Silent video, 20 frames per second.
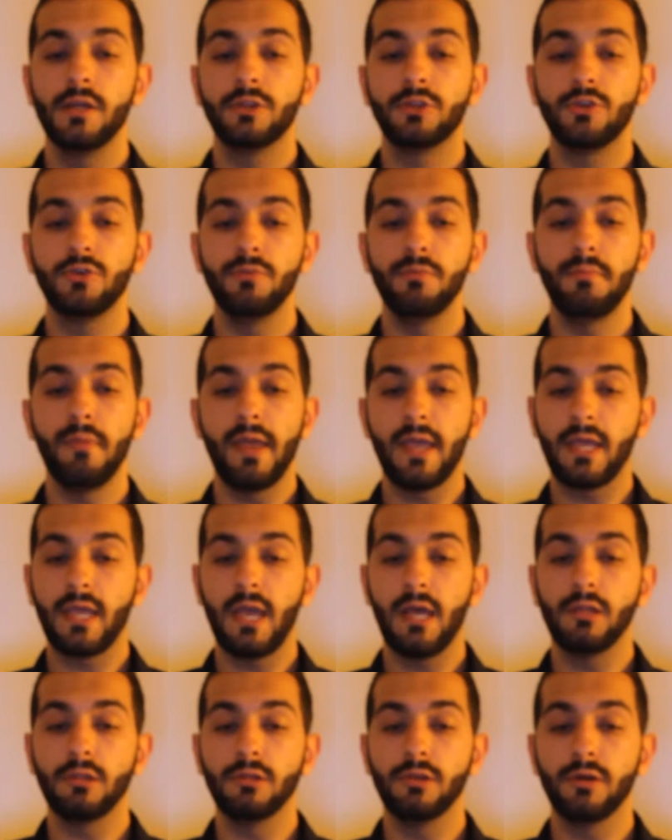to make
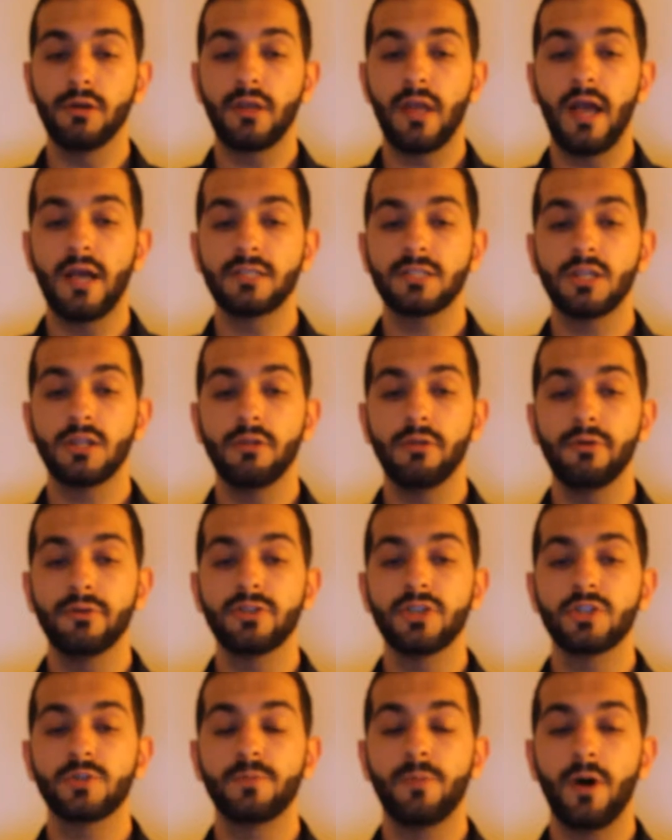it look as close
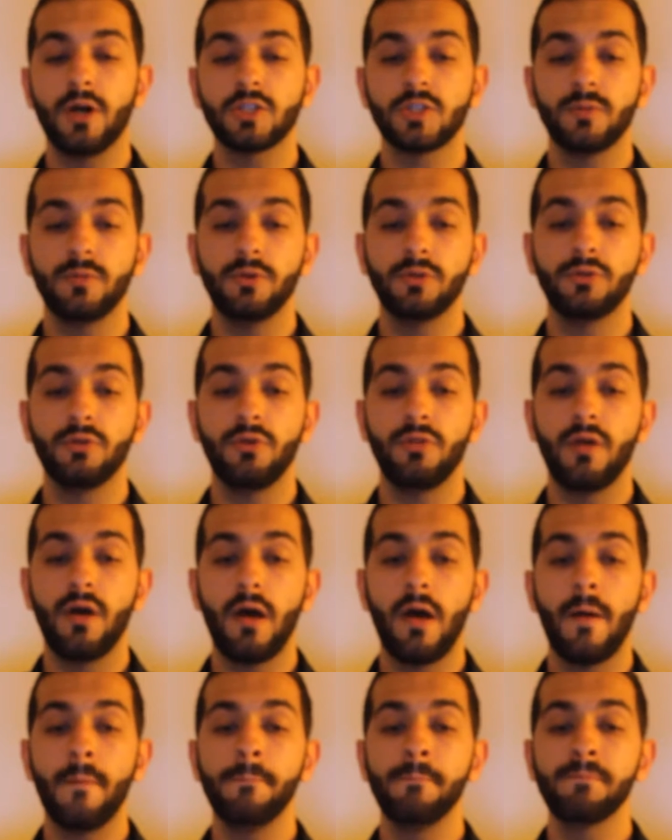as possible to
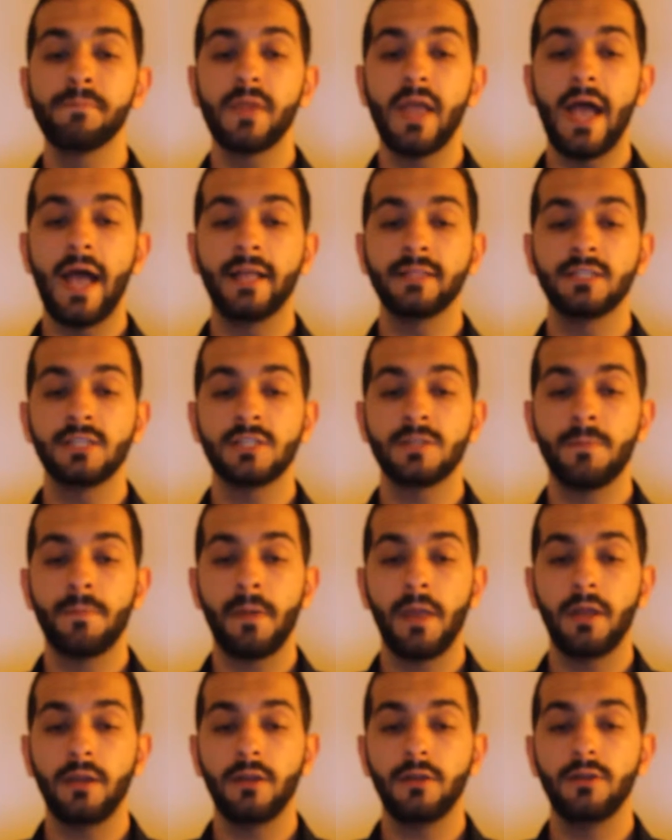the
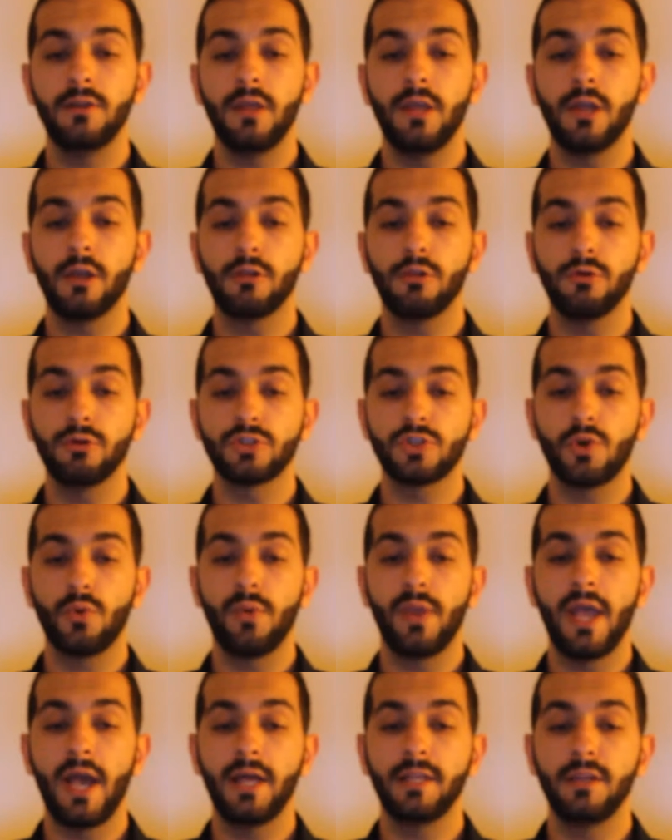anticipated enclosure
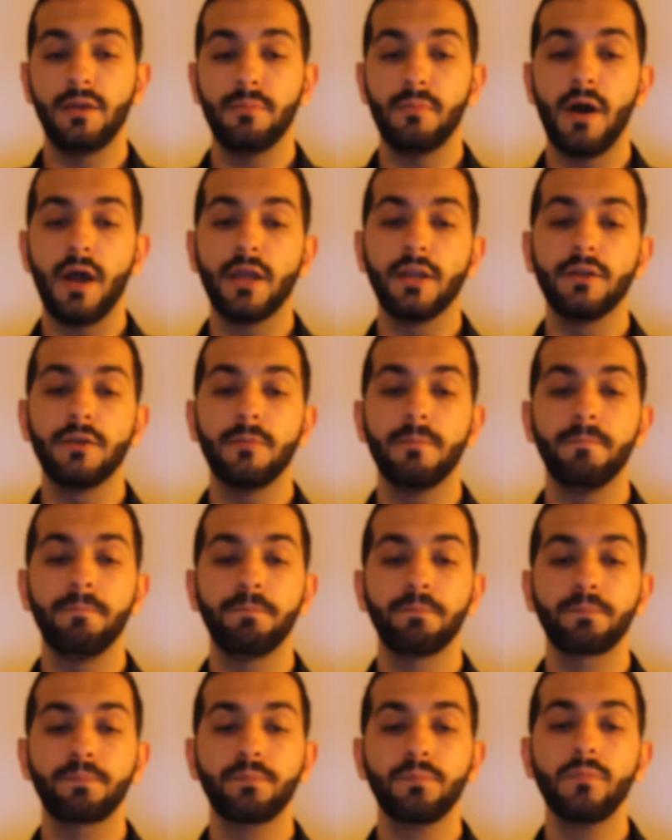we had in mind.
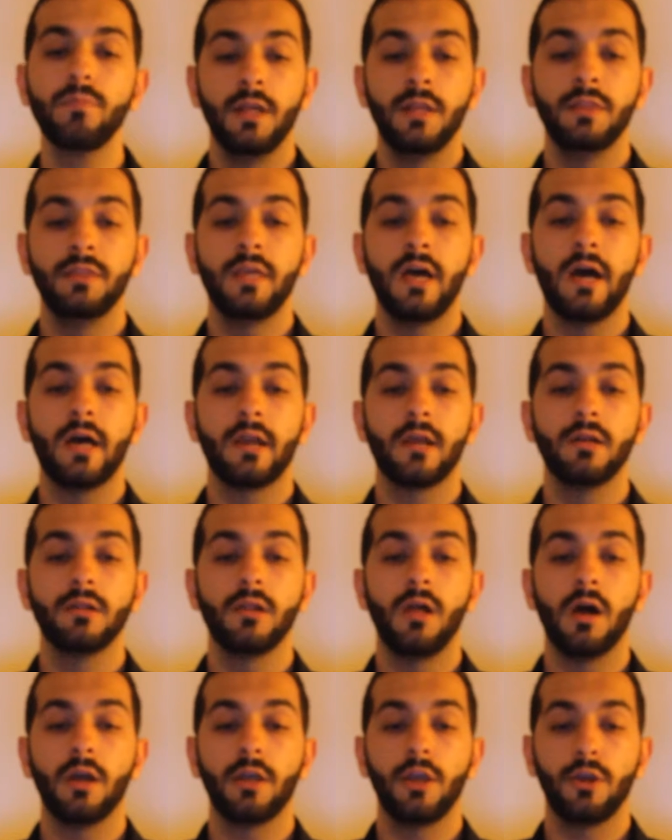Data
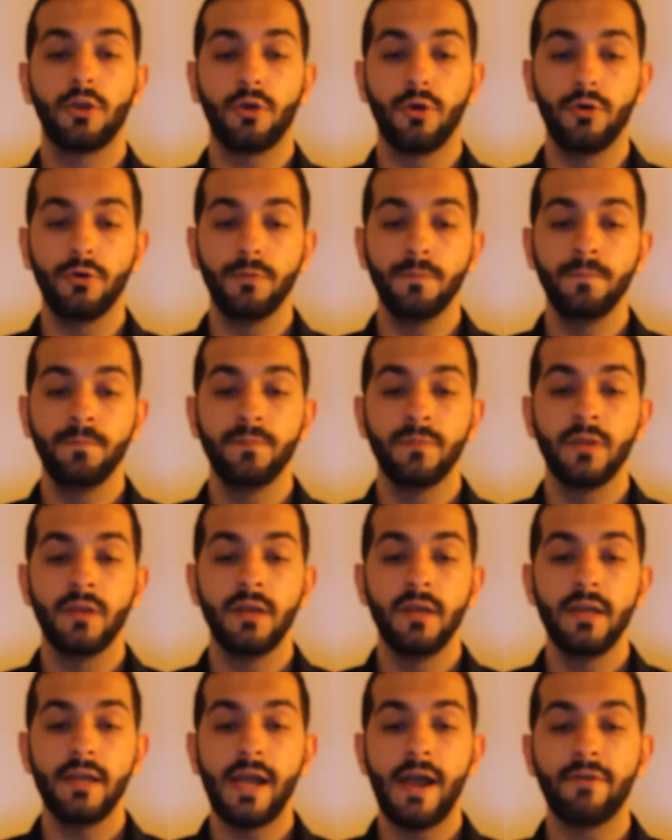logging code.
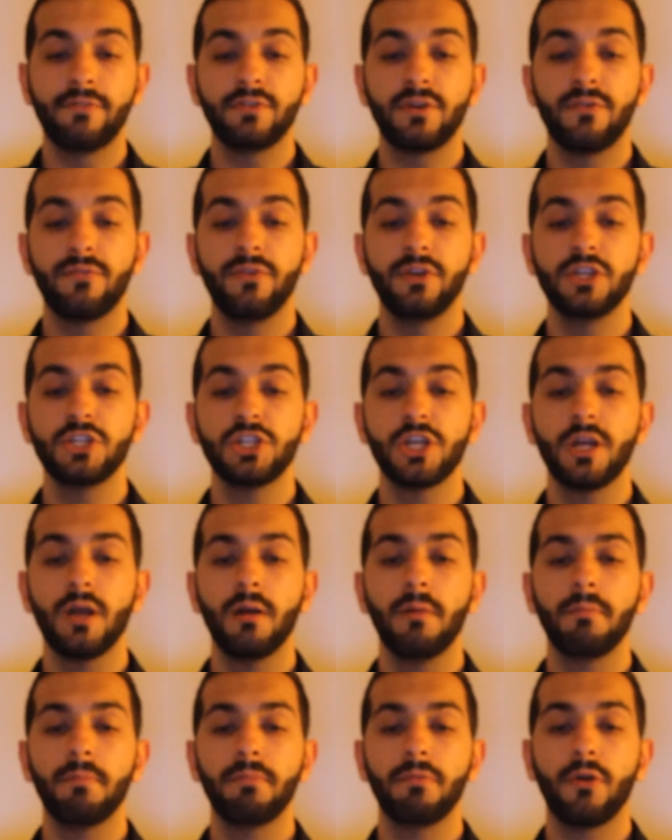After finishing
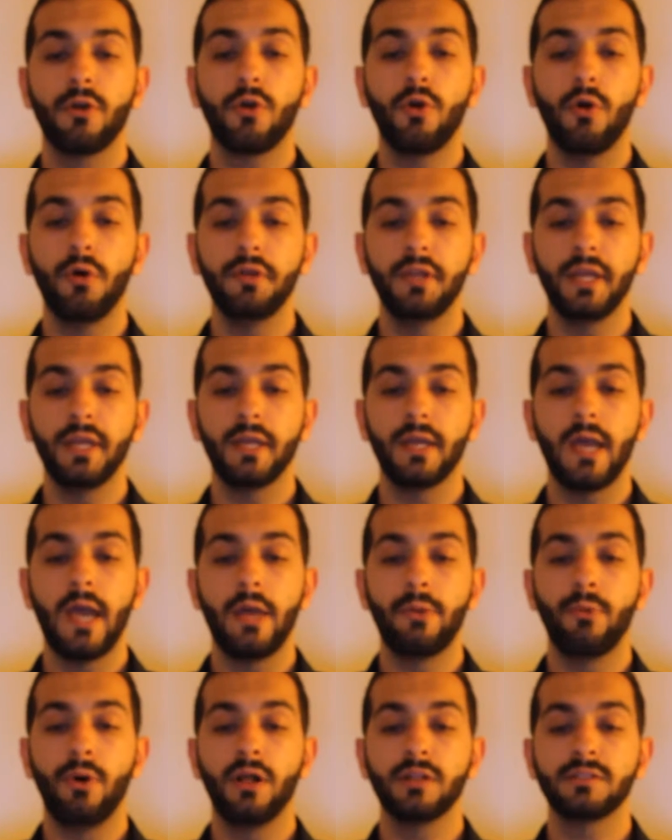up the coding
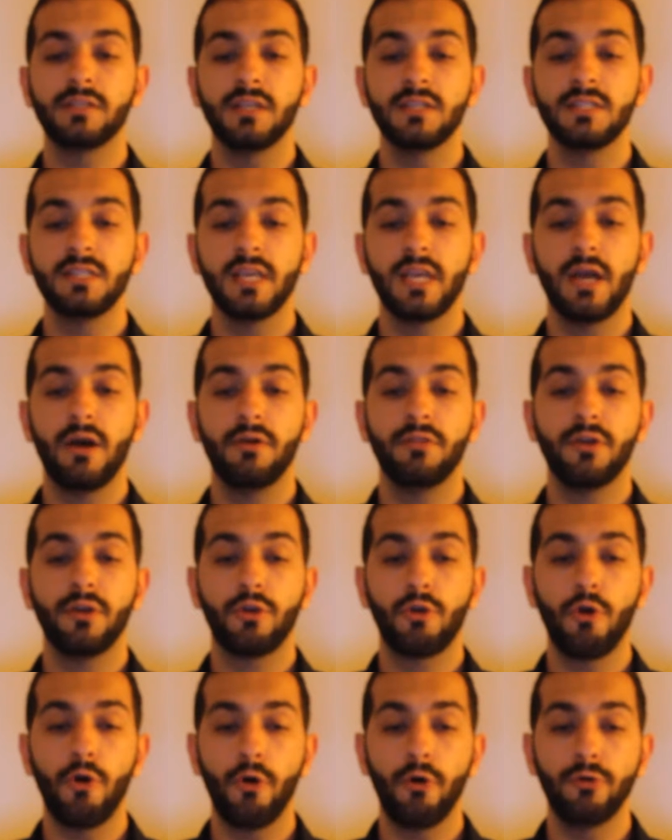and while testing out the
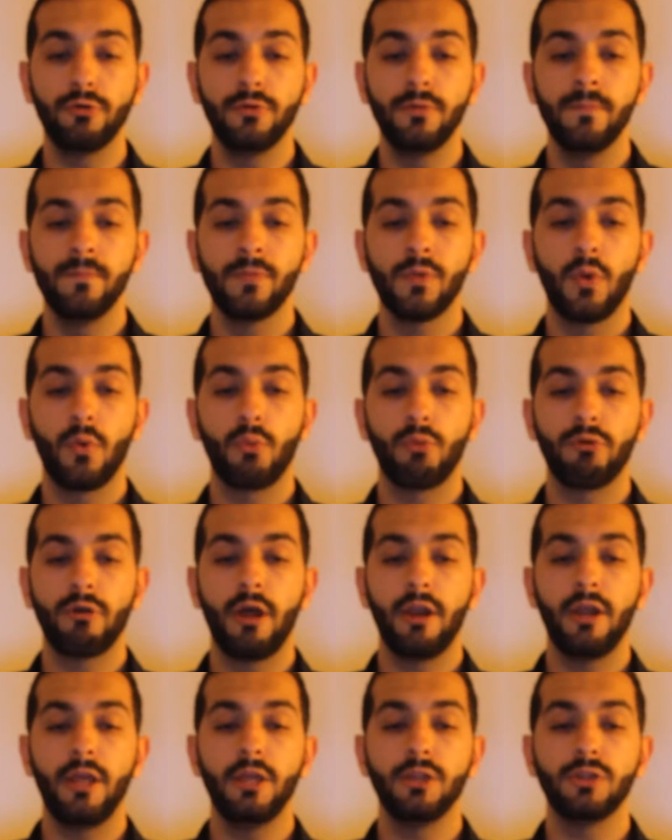code, we
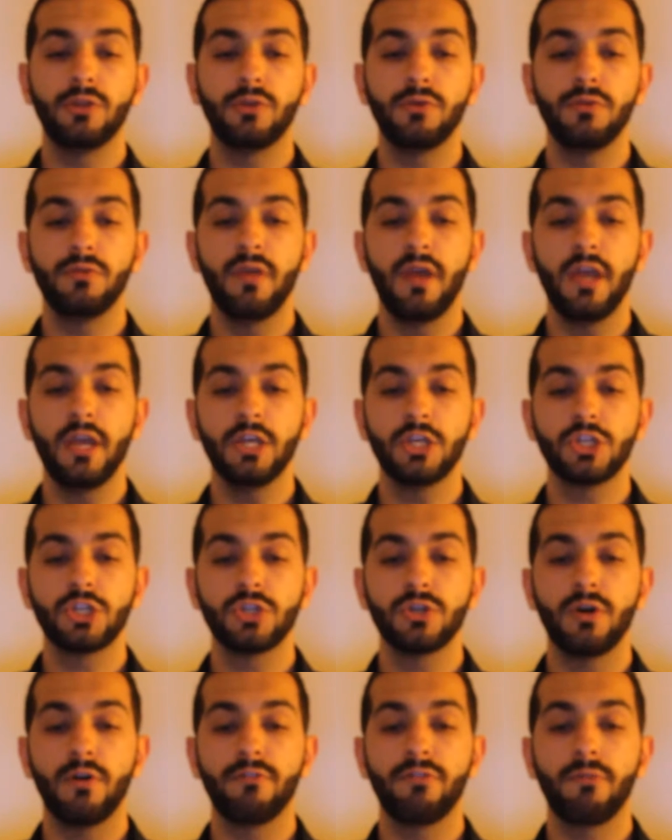ran into the
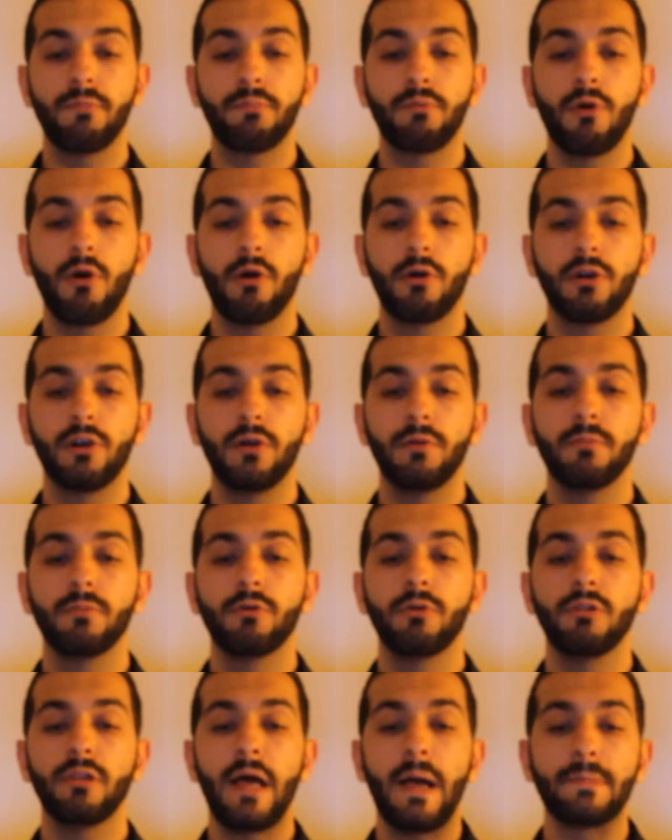issue of the program
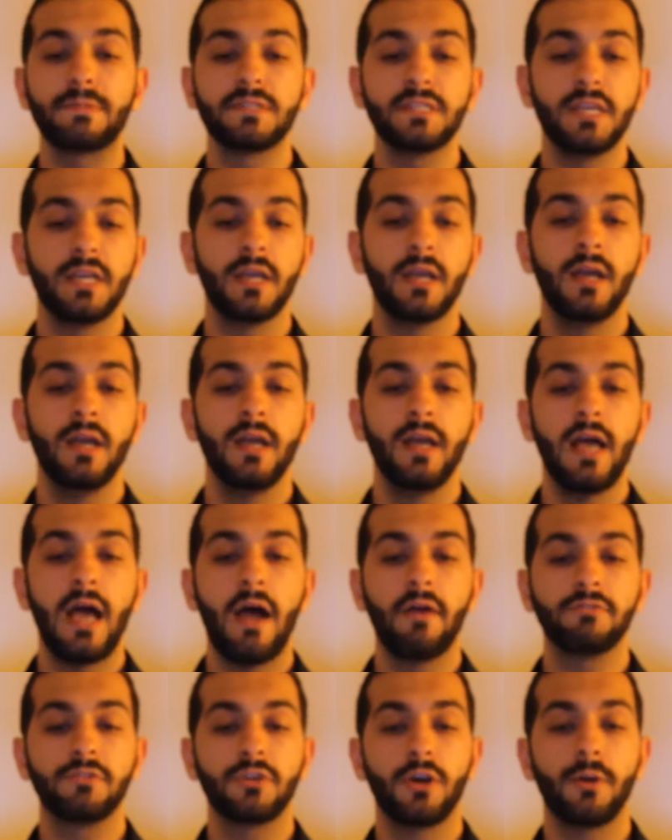collapsing
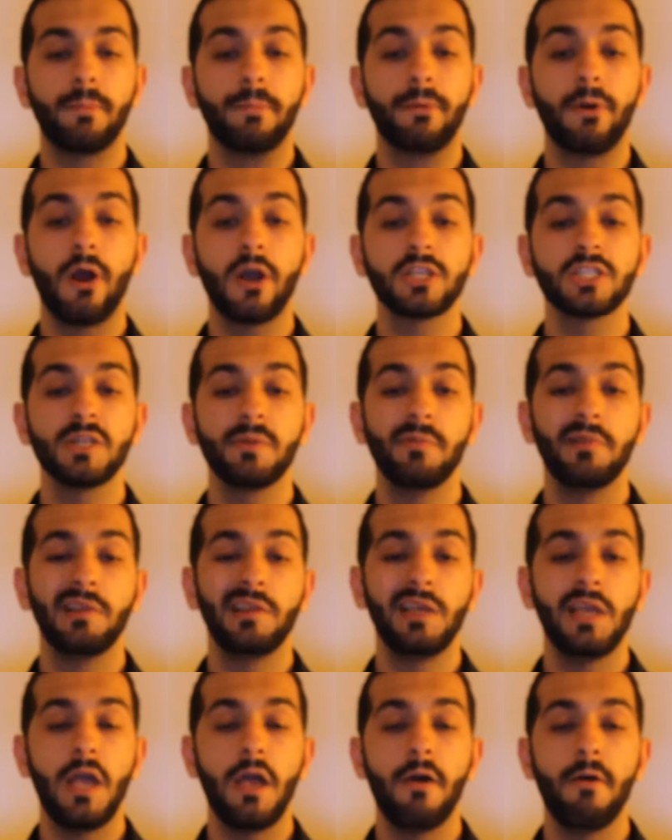after
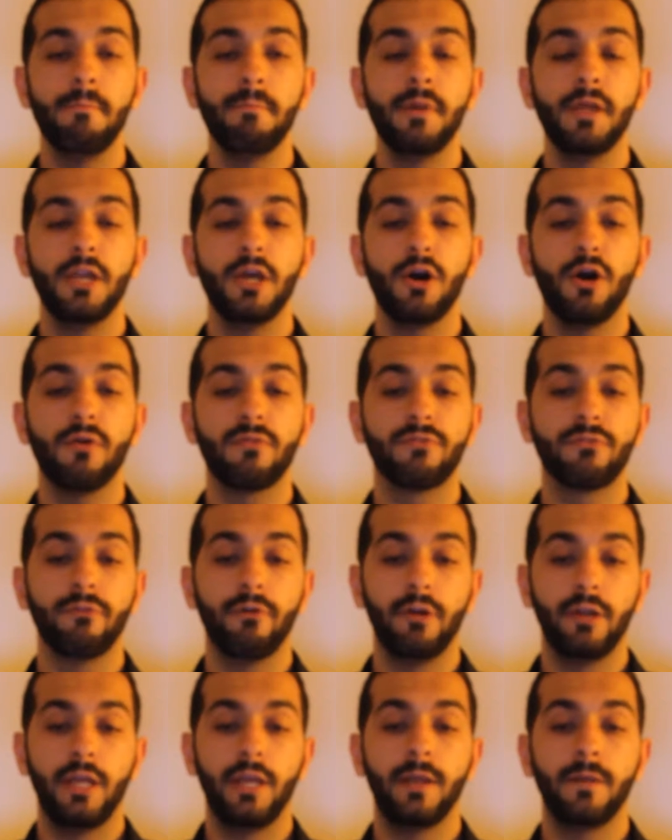approximately a minute of
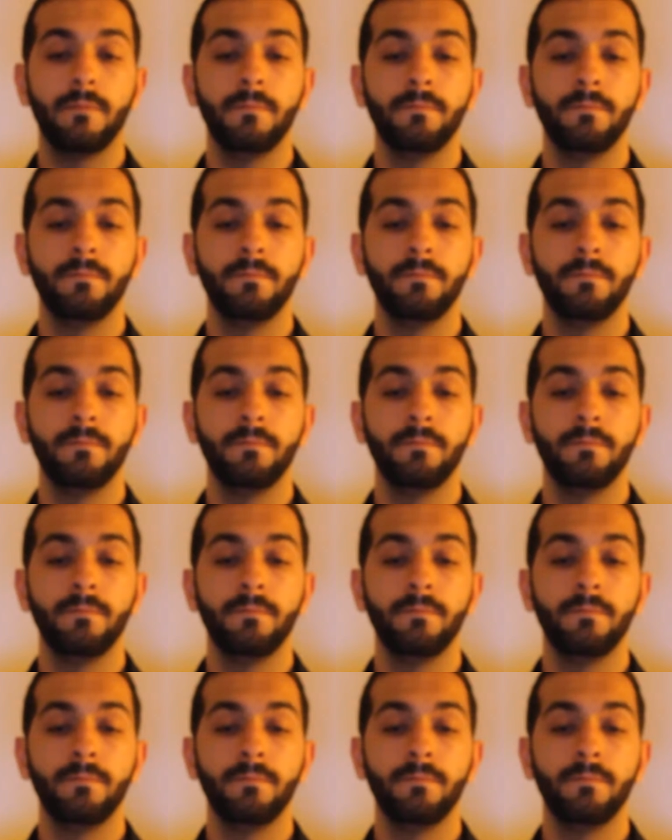running.